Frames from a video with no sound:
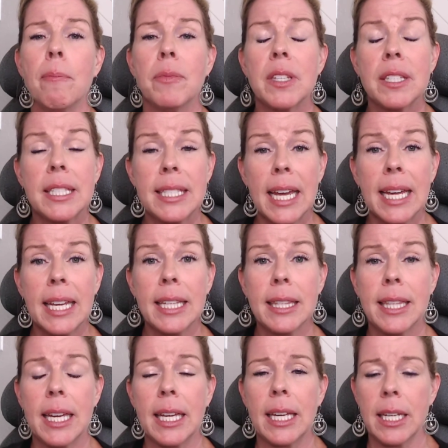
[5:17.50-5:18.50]
The second
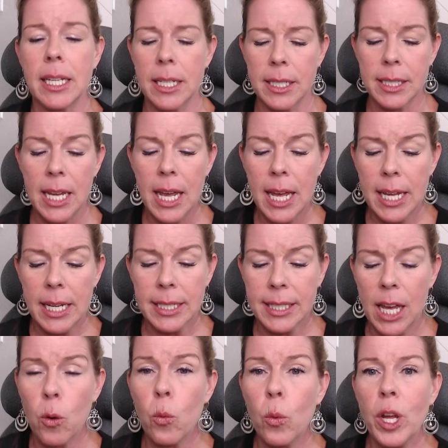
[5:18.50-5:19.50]
thing is
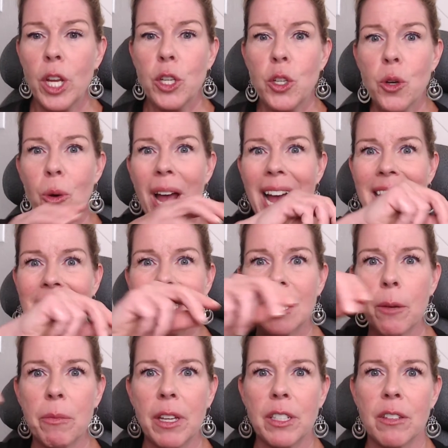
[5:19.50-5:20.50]
that when you add
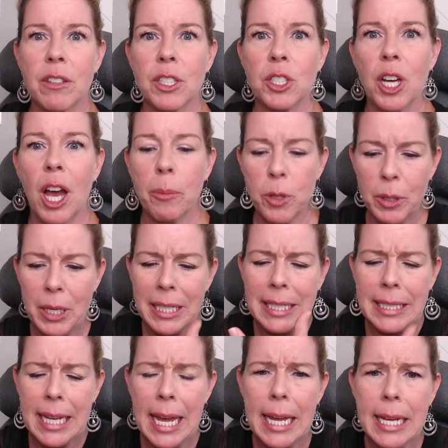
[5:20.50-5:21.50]
something to the top, you
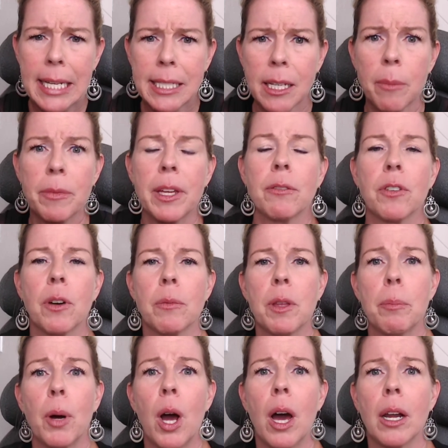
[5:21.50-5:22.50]
need to take something from the
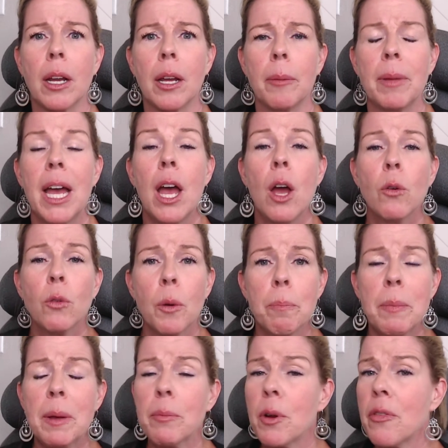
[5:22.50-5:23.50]
bottom.
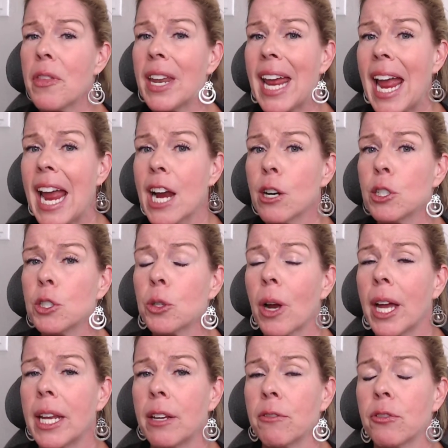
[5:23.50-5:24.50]
Remember that
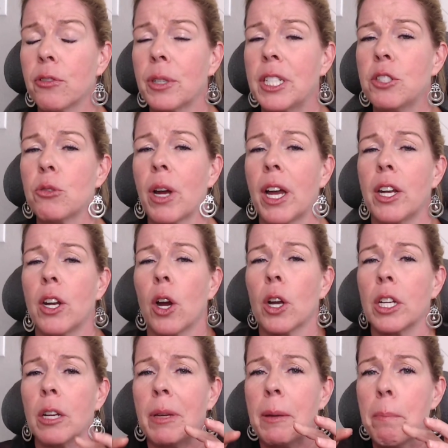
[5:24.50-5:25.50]
air-dried and freeze-dried are
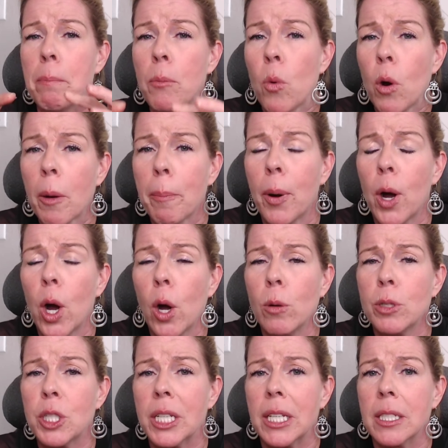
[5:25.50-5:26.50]
going to be more
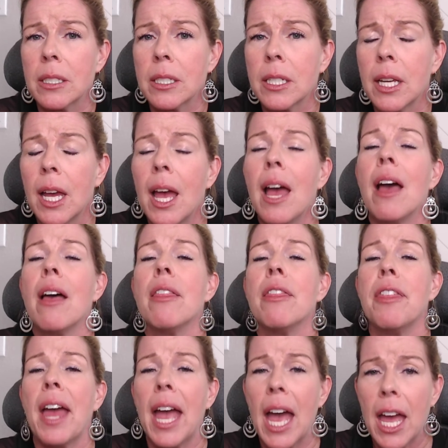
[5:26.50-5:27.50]
potent
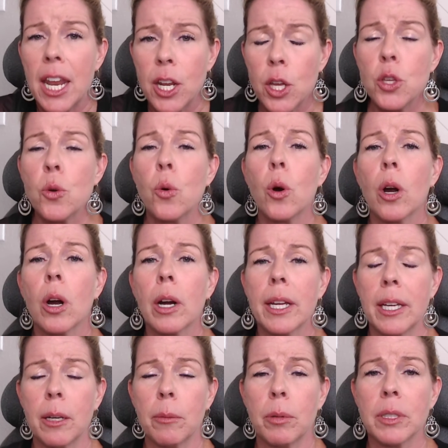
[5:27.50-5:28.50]
than your
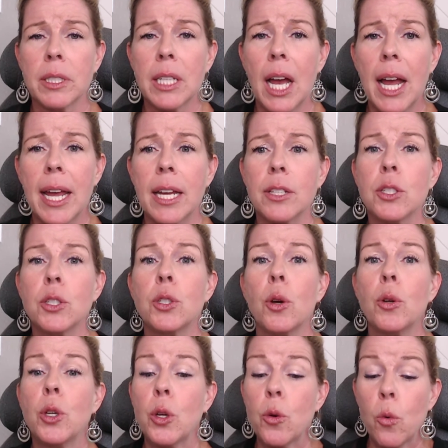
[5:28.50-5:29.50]
kibble diet. So
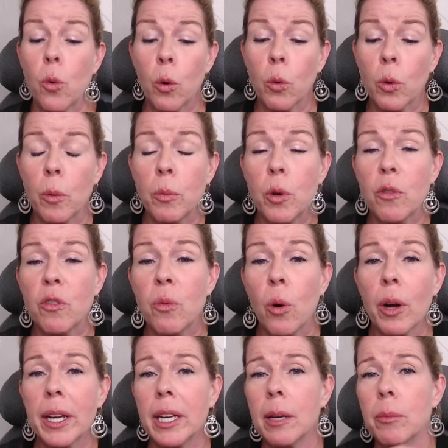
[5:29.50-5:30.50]
you will remove
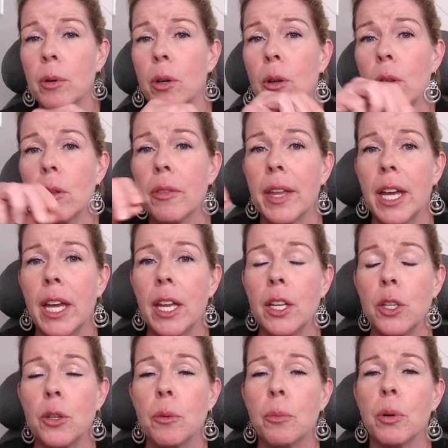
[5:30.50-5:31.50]
more kibble
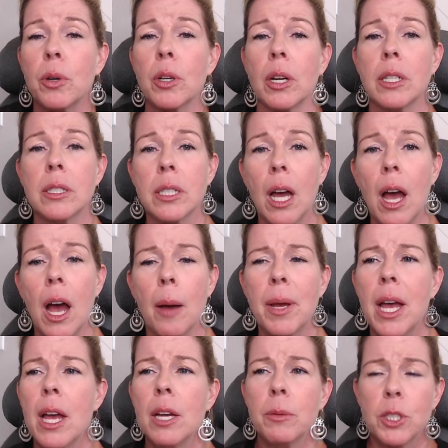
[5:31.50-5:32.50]
than you put on
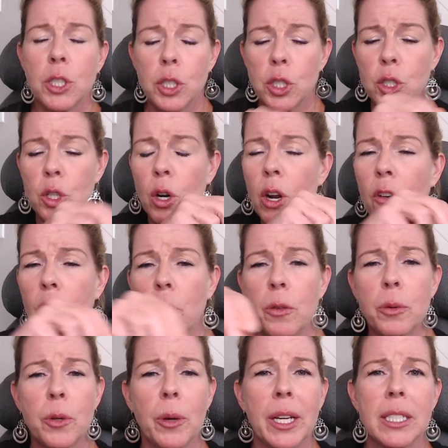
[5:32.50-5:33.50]
top. Just start off
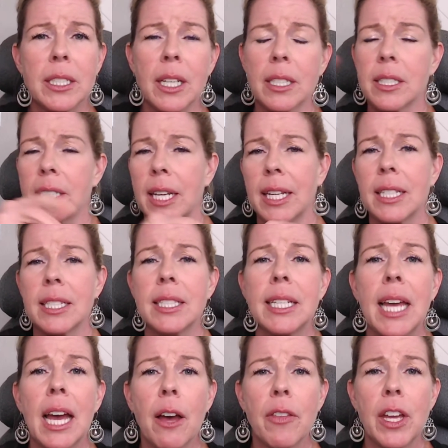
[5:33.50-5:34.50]
with doing a dusting and
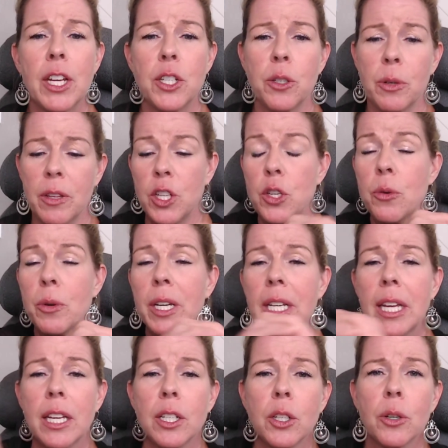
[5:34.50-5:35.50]
see how they do, and then you can
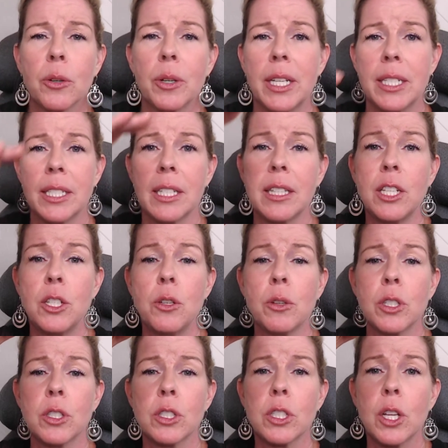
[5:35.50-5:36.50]
increase, and then you
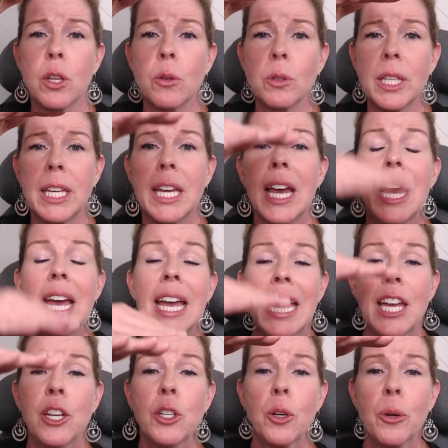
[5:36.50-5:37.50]
can slowly
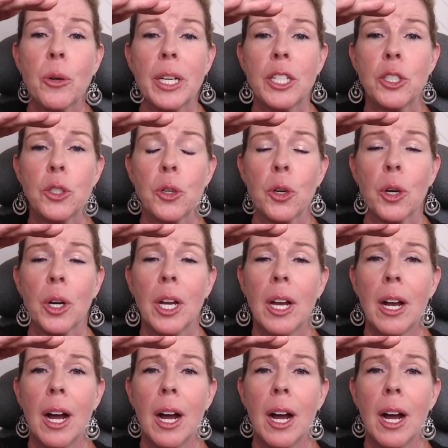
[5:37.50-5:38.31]
increase your